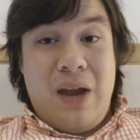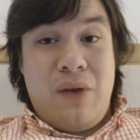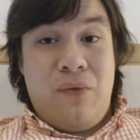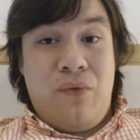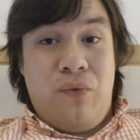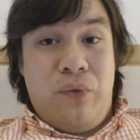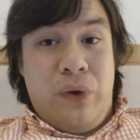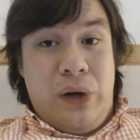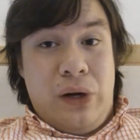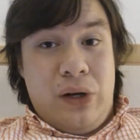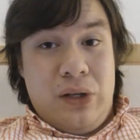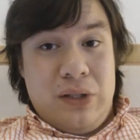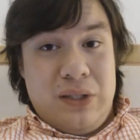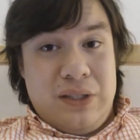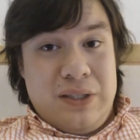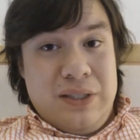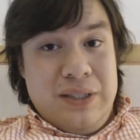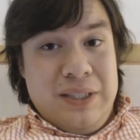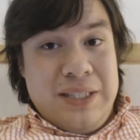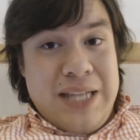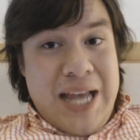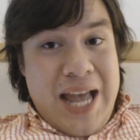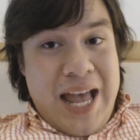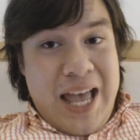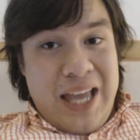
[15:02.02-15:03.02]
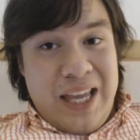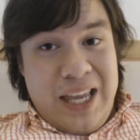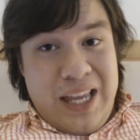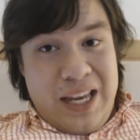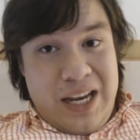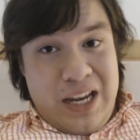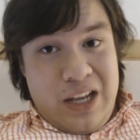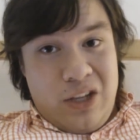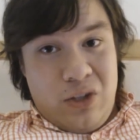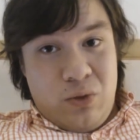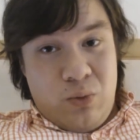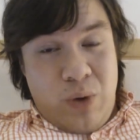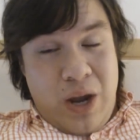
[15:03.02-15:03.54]
at first,
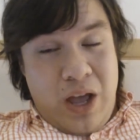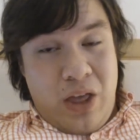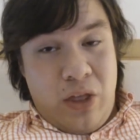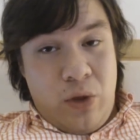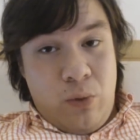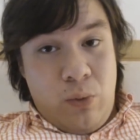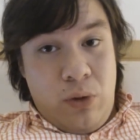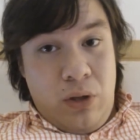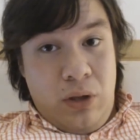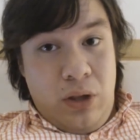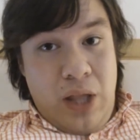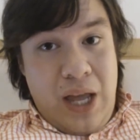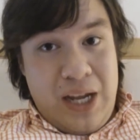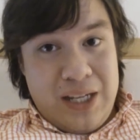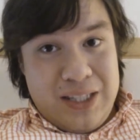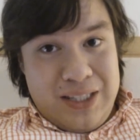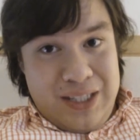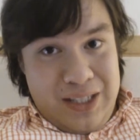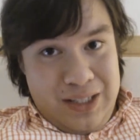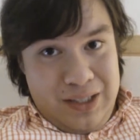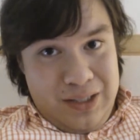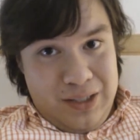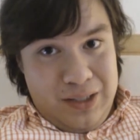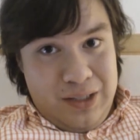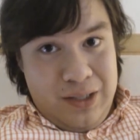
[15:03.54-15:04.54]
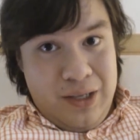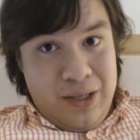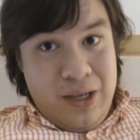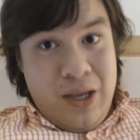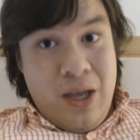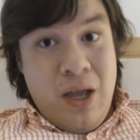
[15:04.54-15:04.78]
Daggett is rather reluctant.